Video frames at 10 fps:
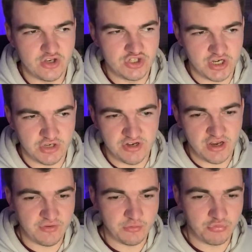January. I
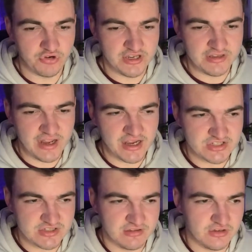think we'll bring in that
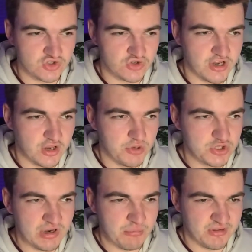Icelandic striker, which
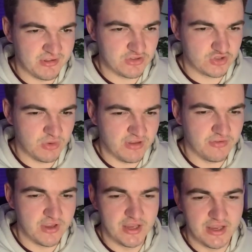we have been linked with.
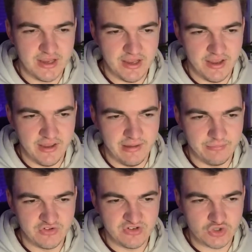
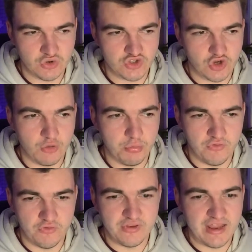There is also a couple of
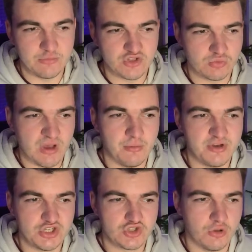other names as well,
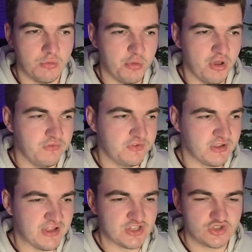which has come up over the
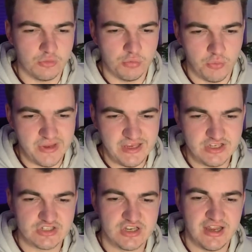last couple of
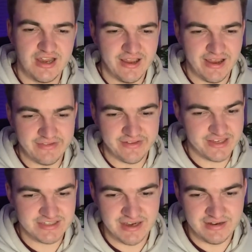weeks. And like I
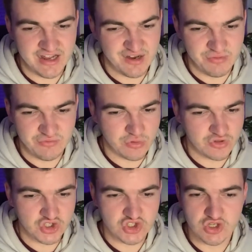say, now we've got
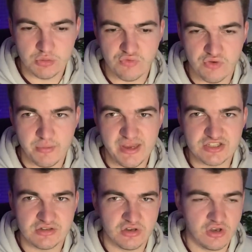just 2 or 3 weeks
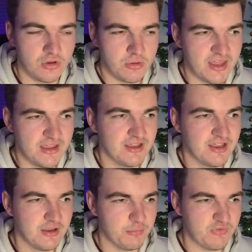to the new year
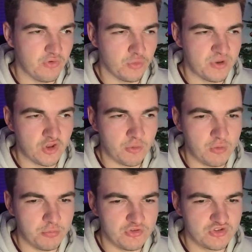before the window
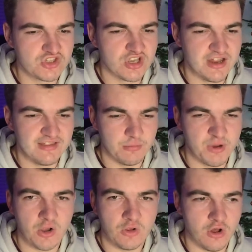opens. There'll be
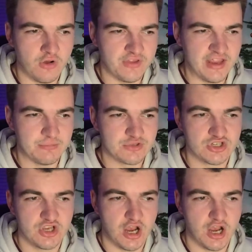a lot of names